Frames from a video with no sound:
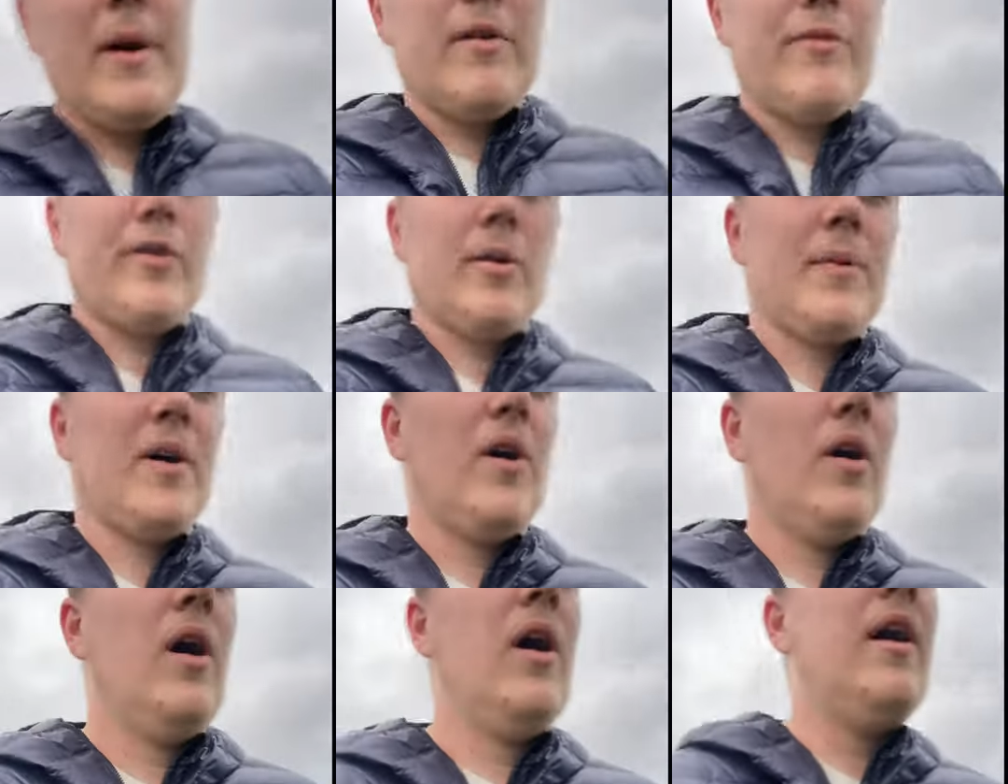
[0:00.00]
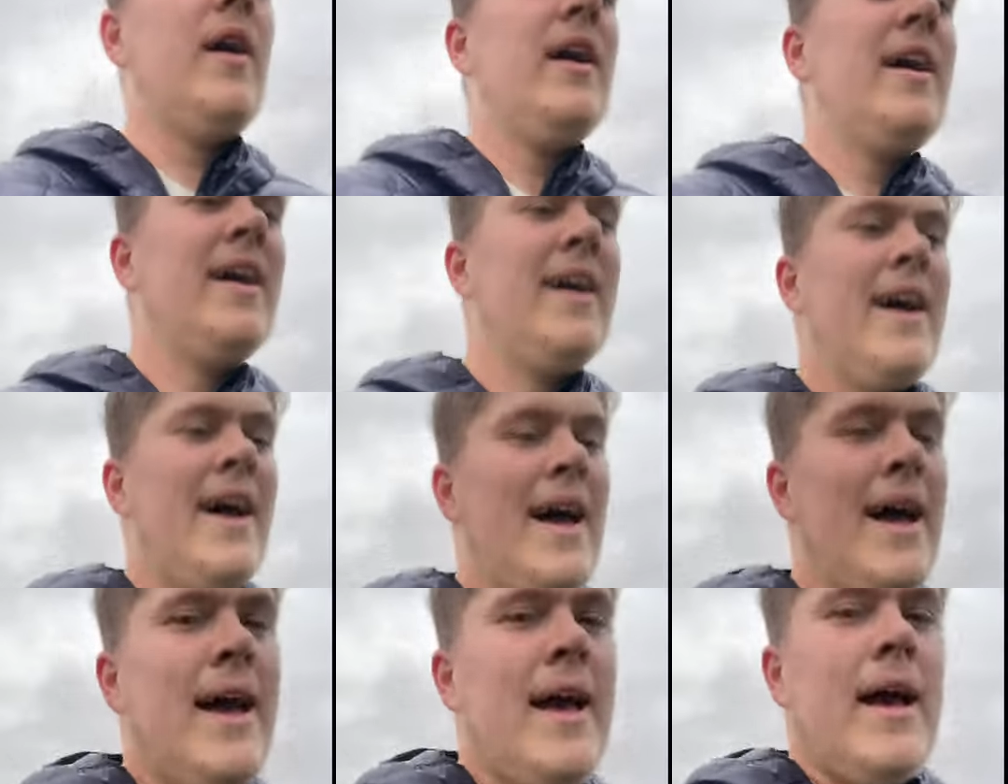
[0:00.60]
of football.
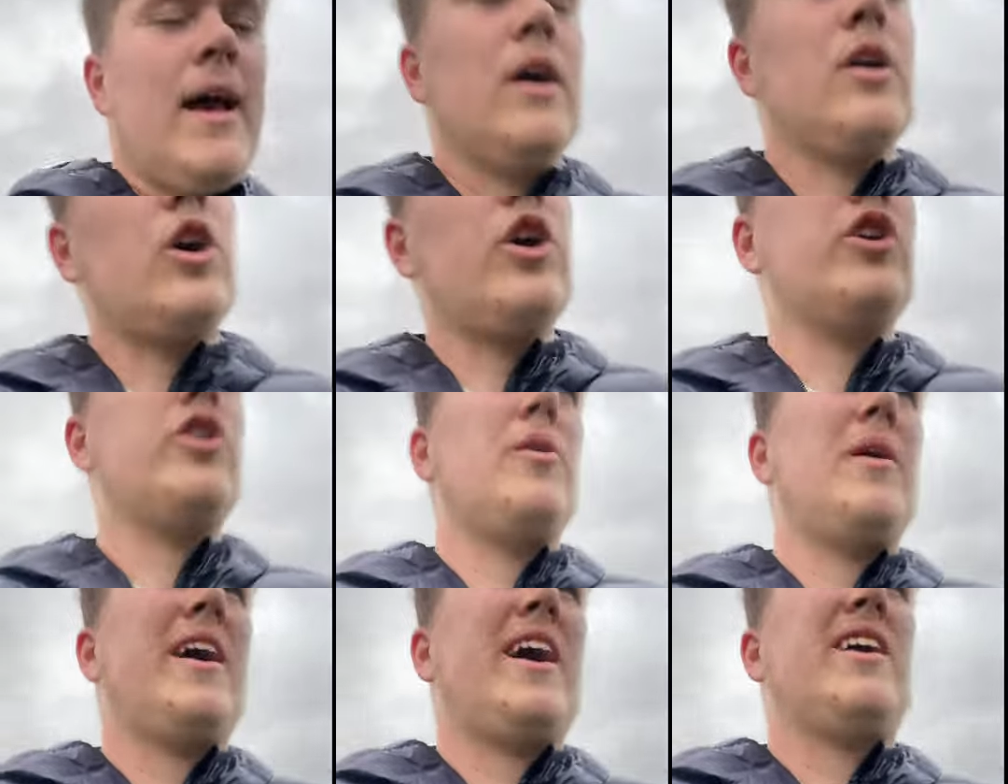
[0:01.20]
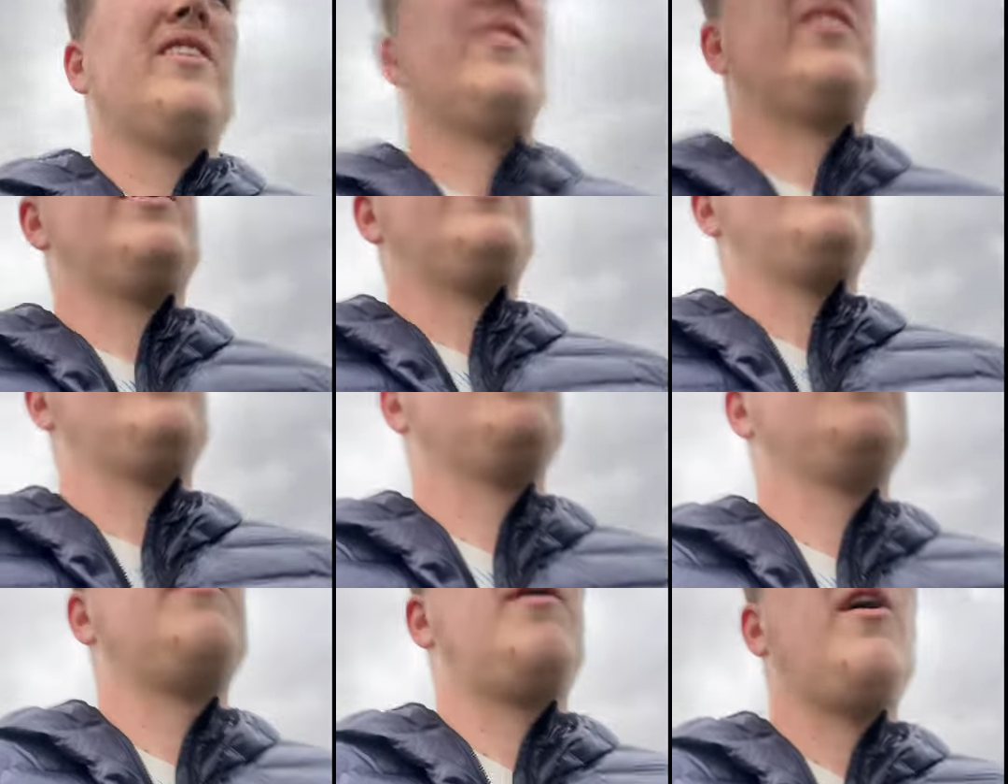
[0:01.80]
I'm going to do it again
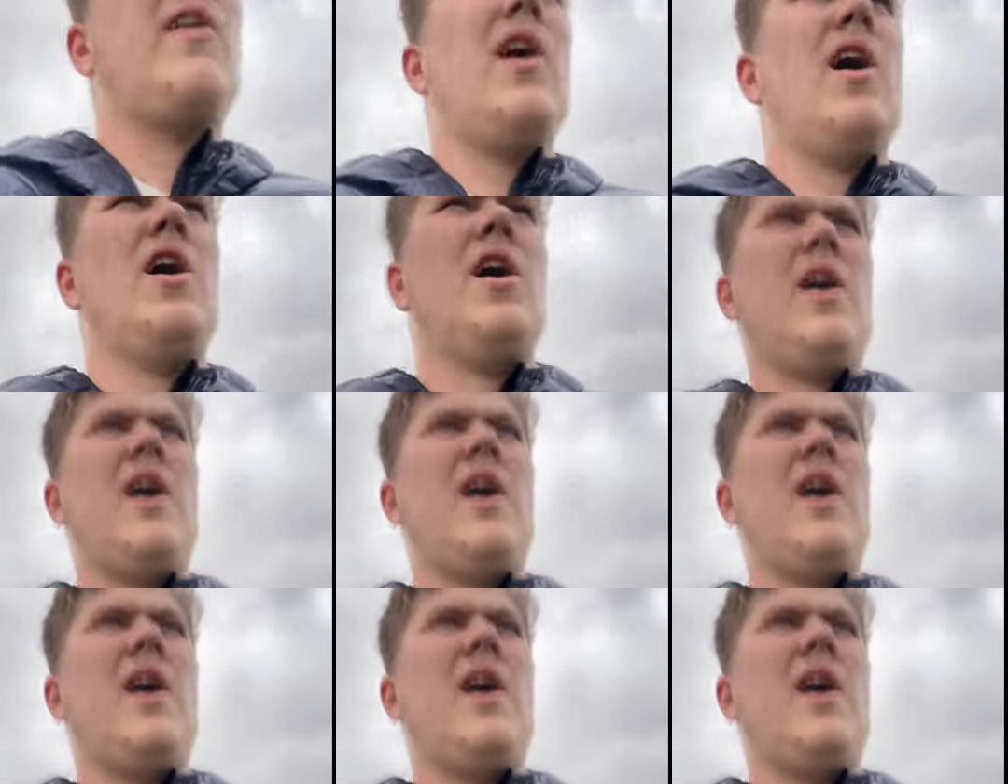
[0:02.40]
tomorrow.